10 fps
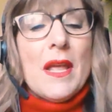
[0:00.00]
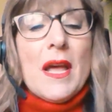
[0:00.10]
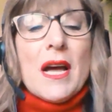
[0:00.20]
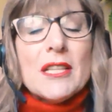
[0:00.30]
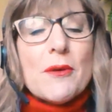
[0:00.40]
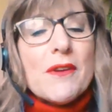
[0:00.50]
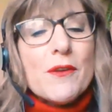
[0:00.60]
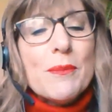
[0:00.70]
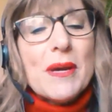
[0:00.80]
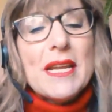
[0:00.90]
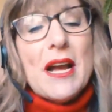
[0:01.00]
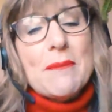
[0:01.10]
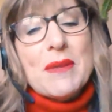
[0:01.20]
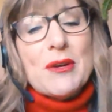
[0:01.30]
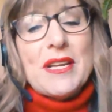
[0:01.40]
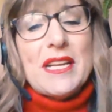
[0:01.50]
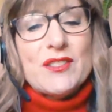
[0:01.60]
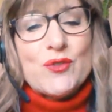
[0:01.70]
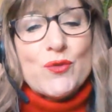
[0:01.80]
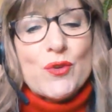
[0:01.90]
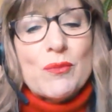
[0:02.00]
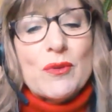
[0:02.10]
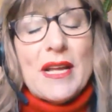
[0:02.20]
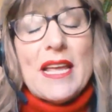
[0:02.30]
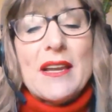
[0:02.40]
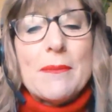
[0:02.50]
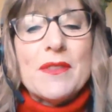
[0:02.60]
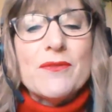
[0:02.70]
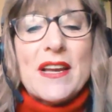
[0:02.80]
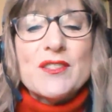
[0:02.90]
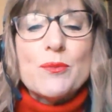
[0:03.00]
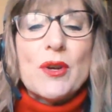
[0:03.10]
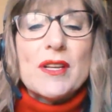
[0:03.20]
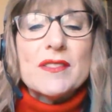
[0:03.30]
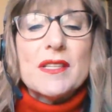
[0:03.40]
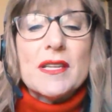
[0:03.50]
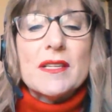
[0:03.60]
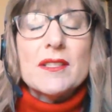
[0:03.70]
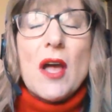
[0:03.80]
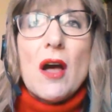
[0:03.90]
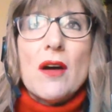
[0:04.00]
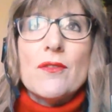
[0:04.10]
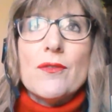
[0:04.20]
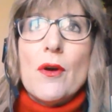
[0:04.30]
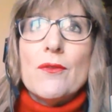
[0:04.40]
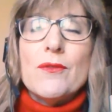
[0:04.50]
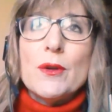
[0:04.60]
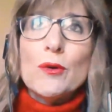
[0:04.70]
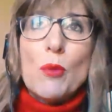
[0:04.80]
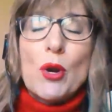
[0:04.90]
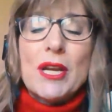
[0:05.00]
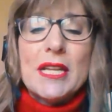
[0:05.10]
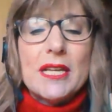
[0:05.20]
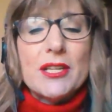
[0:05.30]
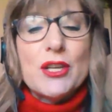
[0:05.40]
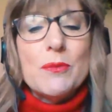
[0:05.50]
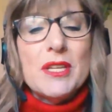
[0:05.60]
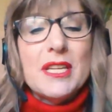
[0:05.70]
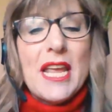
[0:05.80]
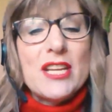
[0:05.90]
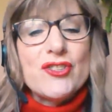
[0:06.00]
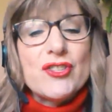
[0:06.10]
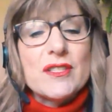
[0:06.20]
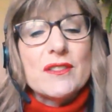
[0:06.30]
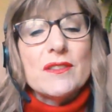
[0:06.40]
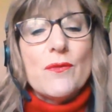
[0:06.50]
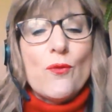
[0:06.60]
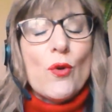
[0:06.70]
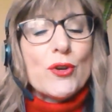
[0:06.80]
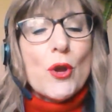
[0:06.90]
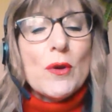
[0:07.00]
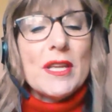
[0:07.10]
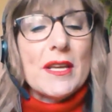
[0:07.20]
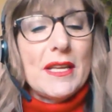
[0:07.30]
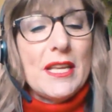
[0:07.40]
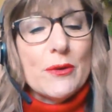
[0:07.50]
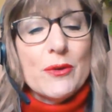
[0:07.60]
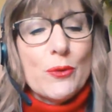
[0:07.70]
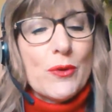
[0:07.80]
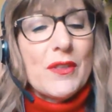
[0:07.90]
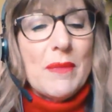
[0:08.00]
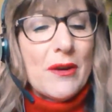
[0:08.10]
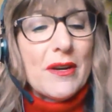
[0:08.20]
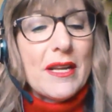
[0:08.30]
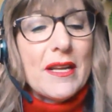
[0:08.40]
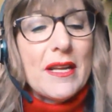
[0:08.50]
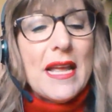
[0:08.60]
Hello, everybody. I'm Marianne Strobel, and I'm the Vice President of Field Marketing and Communications for Nokia here in North America.